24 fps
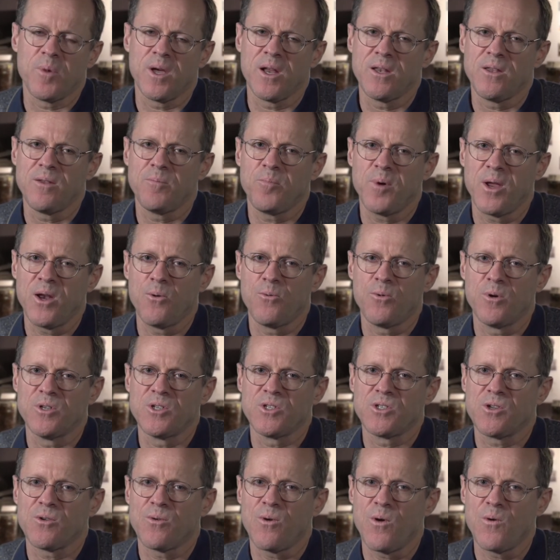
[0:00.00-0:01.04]
but it
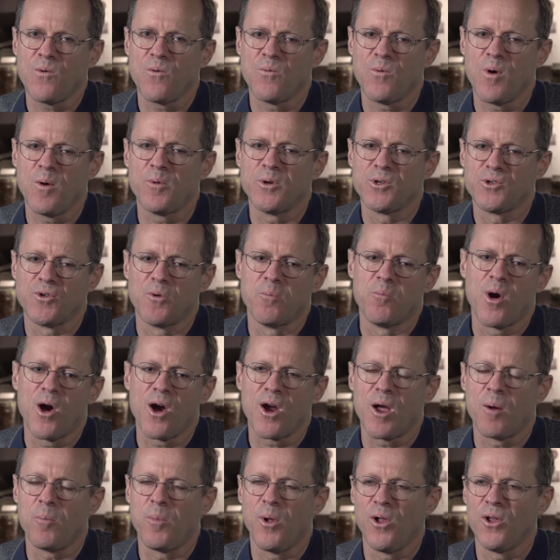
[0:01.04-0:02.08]
was, what was
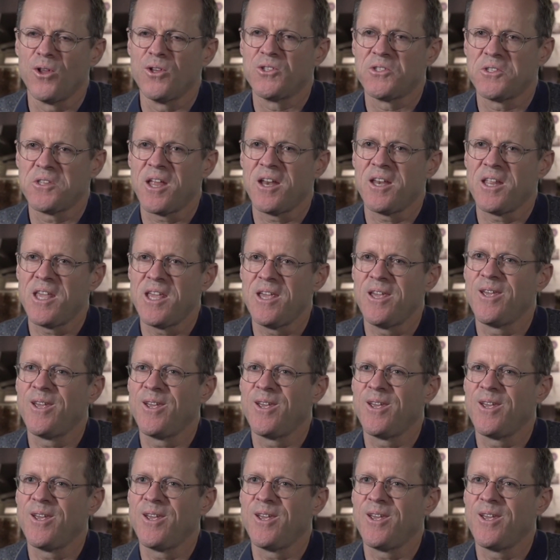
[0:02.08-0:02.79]
remarkable is that he,